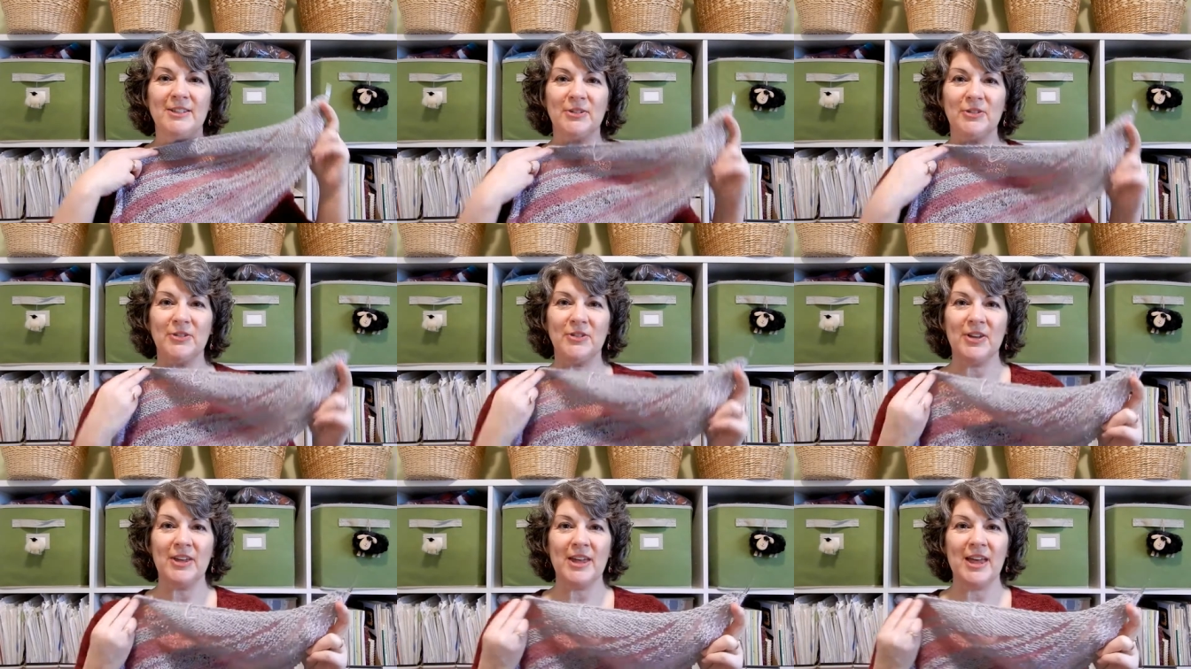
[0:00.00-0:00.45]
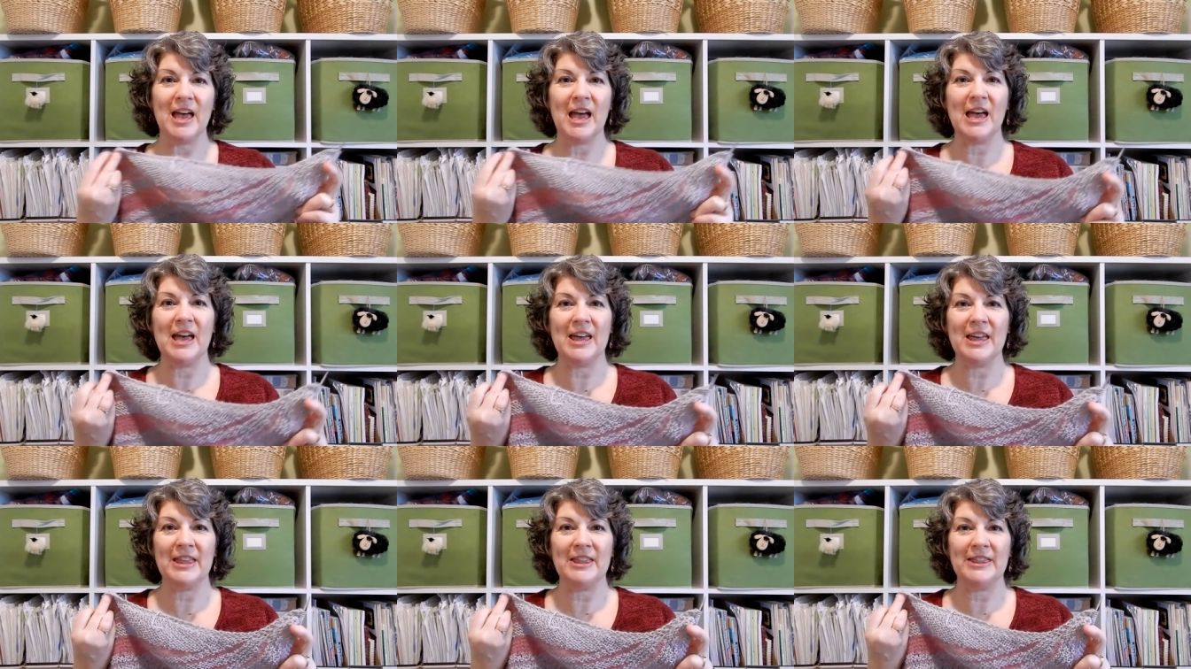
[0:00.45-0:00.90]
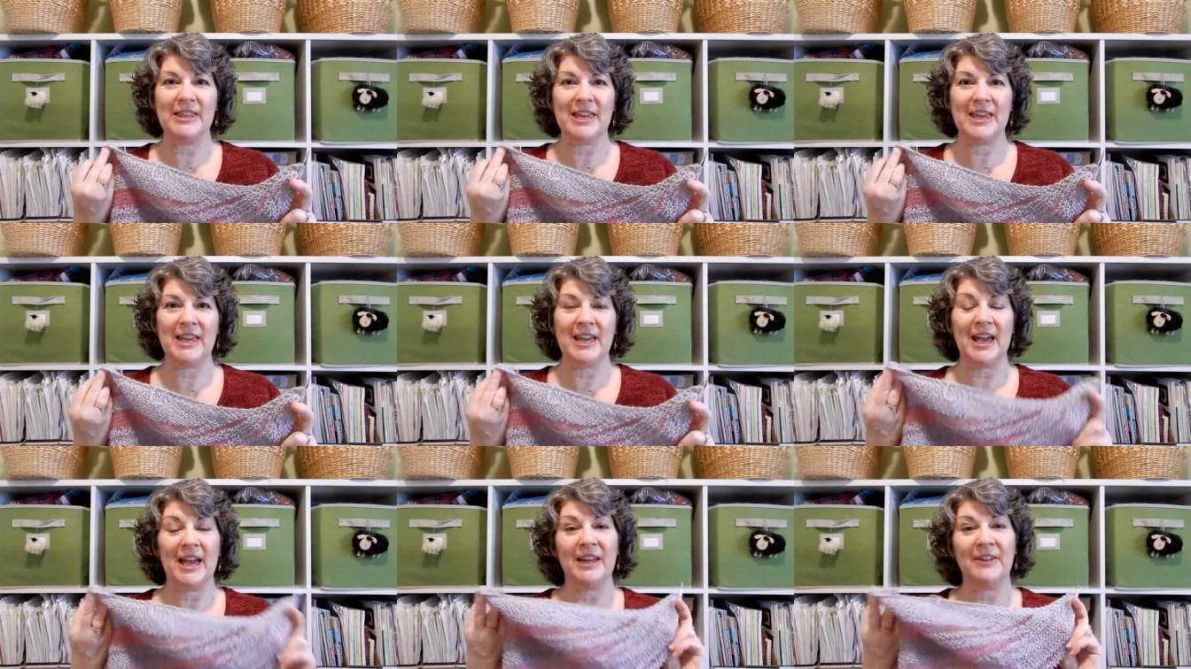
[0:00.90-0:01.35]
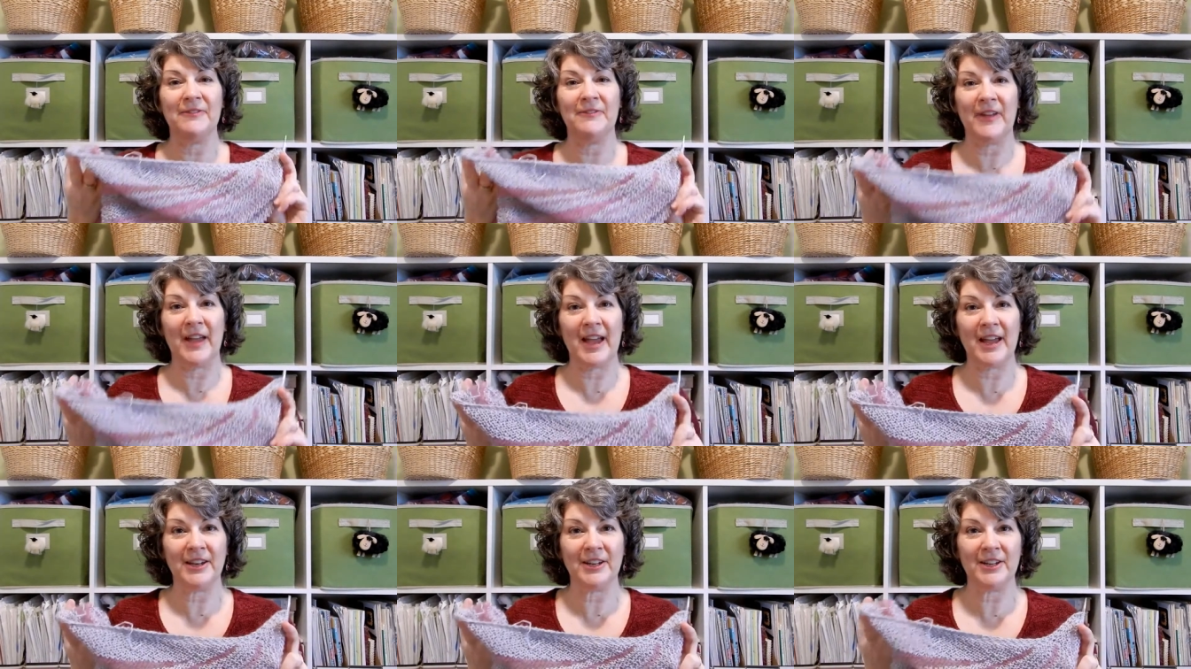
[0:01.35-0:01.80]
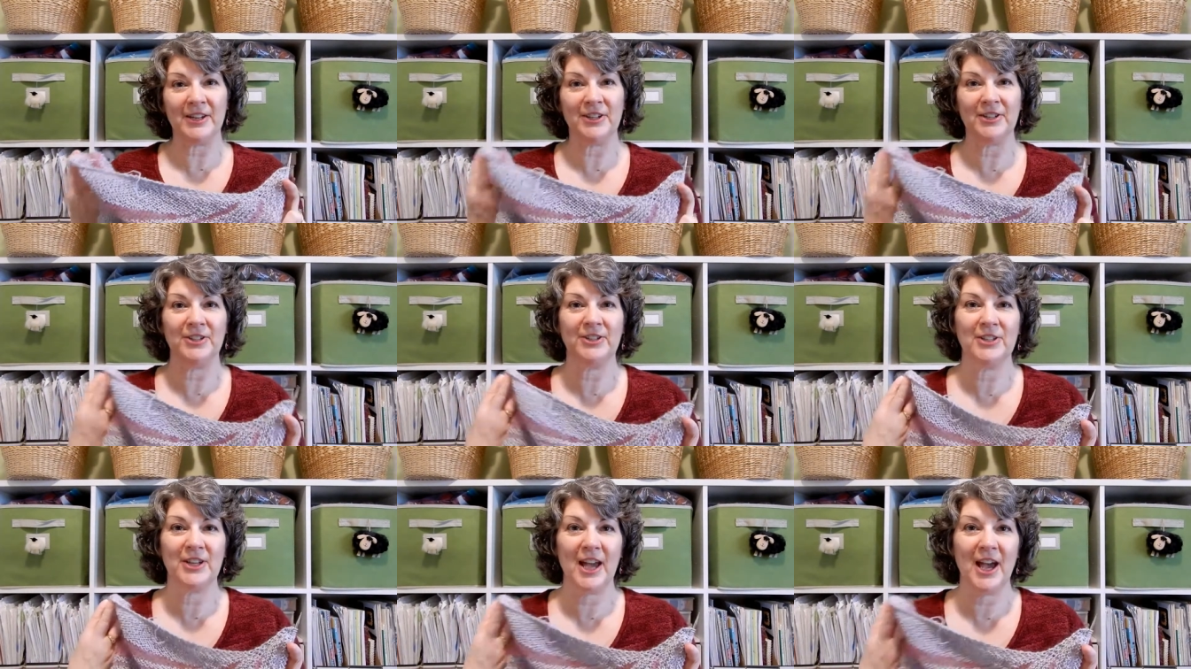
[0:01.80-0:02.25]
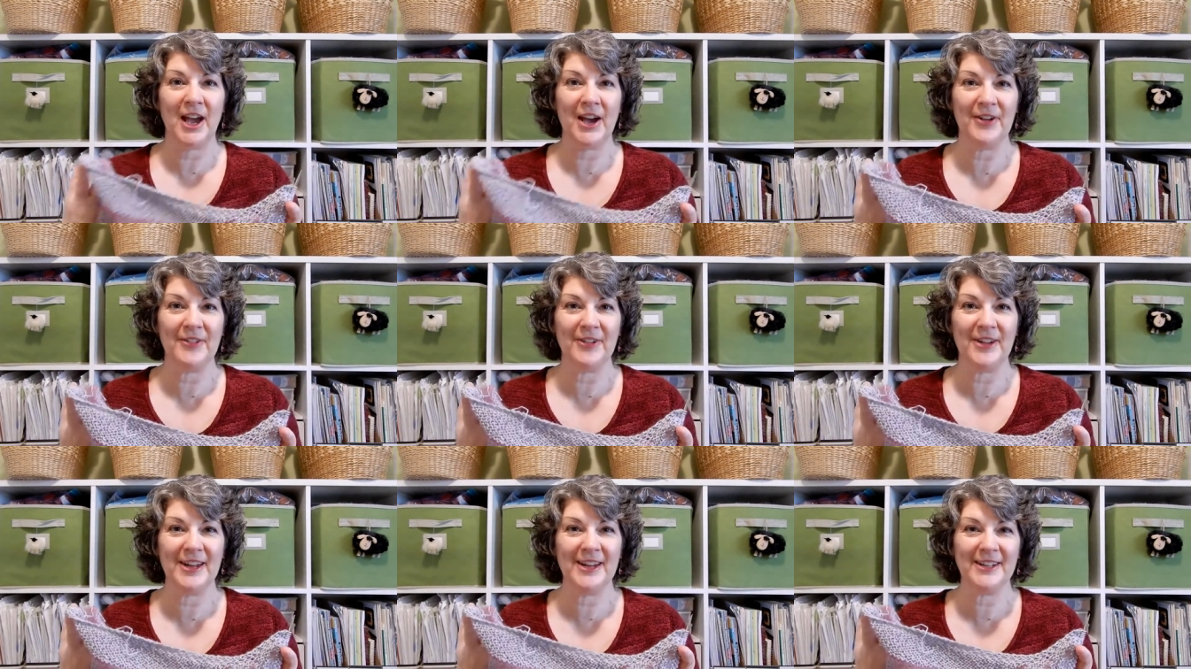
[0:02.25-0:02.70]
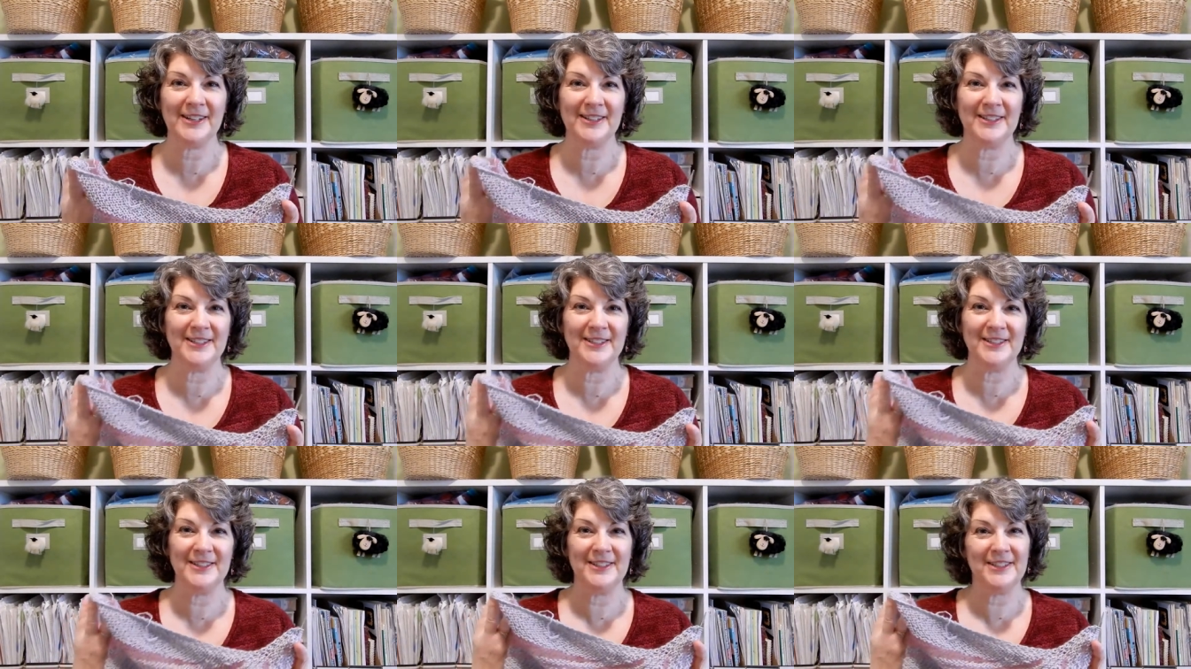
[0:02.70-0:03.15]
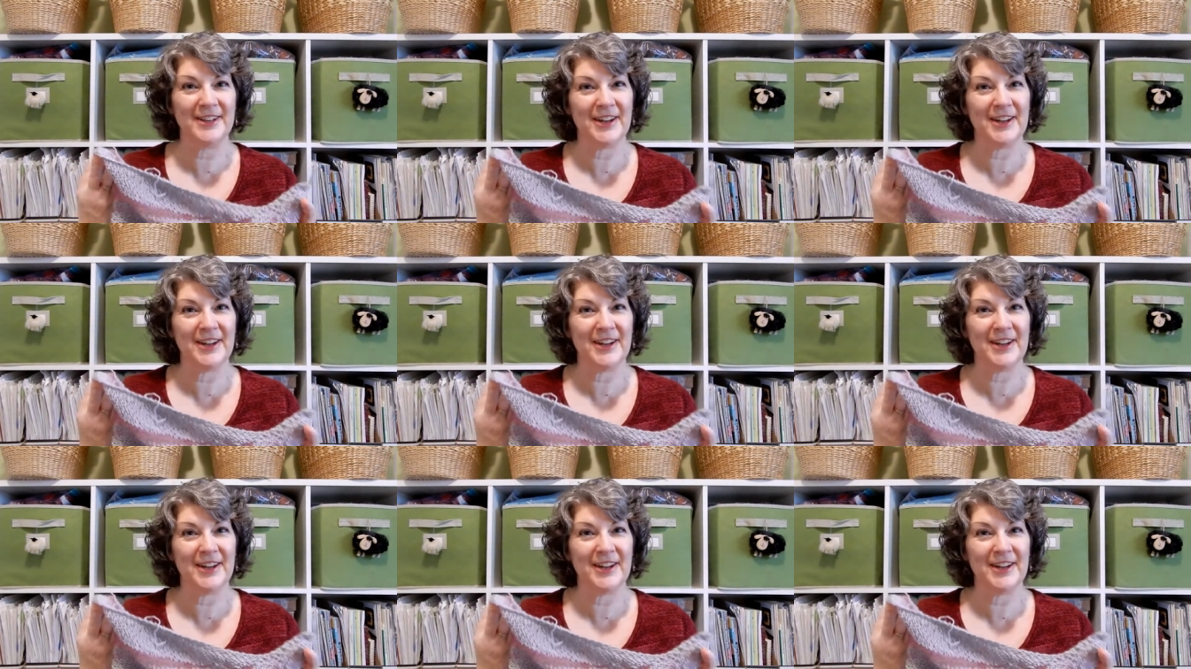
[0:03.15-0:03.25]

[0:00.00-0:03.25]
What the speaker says: So the advantage to having